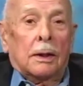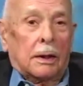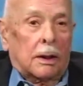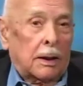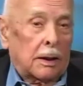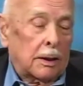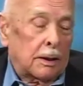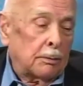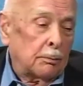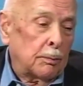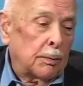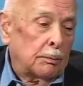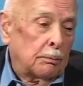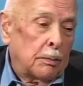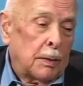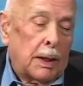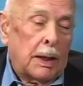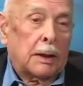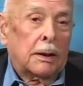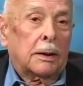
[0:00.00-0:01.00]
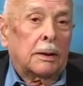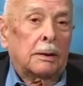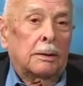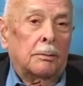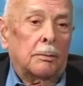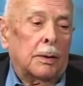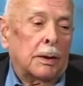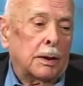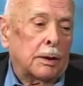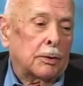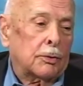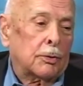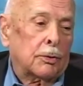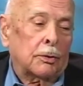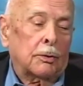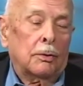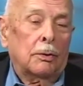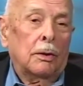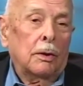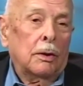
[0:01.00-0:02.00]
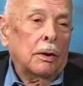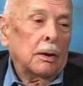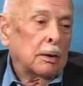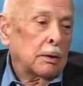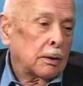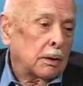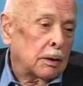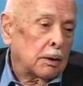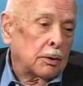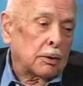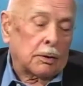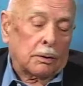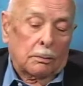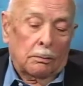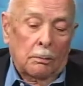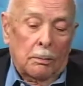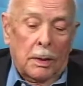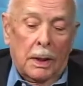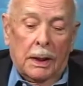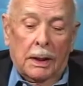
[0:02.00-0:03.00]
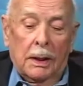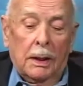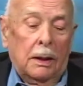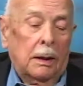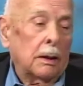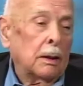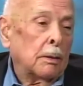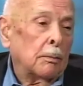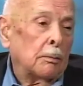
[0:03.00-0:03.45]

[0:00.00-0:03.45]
can make and administer these many